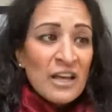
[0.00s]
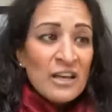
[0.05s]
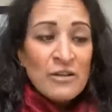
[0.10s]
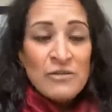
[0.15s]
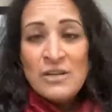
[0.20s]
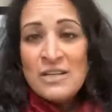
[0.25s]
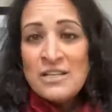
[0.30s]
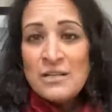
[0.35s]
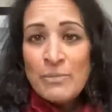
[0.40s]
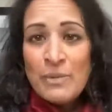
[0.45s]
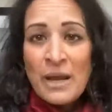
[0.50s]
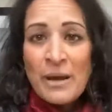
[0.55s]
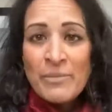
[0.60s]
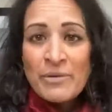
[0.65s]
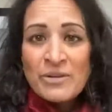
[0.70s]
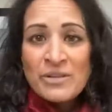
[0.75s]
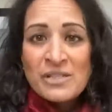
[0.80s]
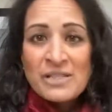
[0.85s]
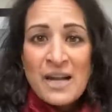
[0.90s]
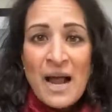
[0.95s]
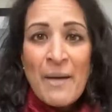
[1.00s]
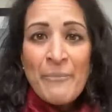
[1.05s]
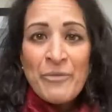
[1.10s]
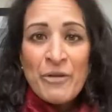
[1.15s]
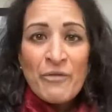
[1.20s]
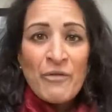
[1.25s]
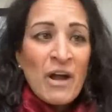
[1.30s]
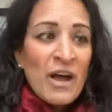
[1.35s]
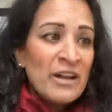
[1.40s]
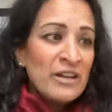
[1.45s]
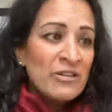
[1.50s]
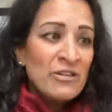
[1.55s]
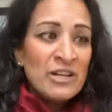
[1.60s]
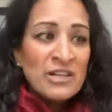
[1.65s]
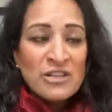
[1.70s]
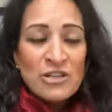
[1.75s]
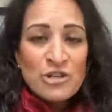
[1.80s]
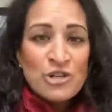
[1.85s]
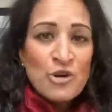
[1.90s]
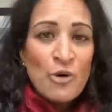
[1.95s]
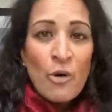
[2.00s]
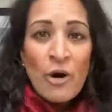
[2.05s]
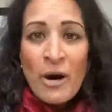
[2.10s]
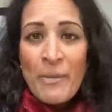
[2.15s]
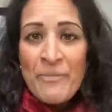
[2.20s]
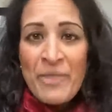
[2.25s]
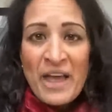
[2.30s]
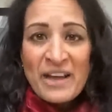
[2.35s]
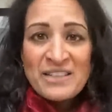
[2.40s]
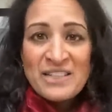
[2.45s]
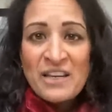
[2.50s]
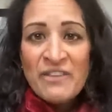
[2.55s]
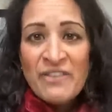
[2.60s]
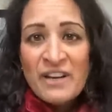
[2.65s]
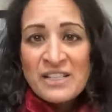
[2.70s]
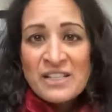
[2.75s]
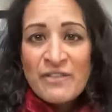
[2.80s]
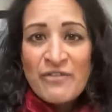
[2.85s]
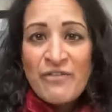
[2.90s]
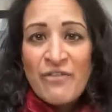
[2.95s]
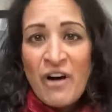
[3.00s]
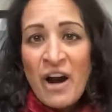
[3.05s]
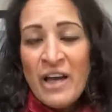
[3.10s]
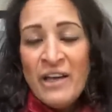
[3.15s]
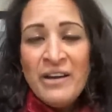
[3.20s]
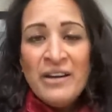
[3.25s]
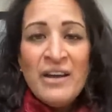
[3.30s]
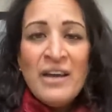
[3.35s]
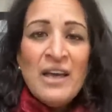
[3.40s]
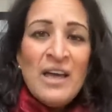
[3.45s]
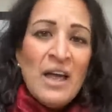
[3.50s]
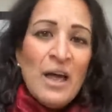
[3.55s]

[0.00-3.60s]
You need to be able to stop the run. You need to shore up that defensive front.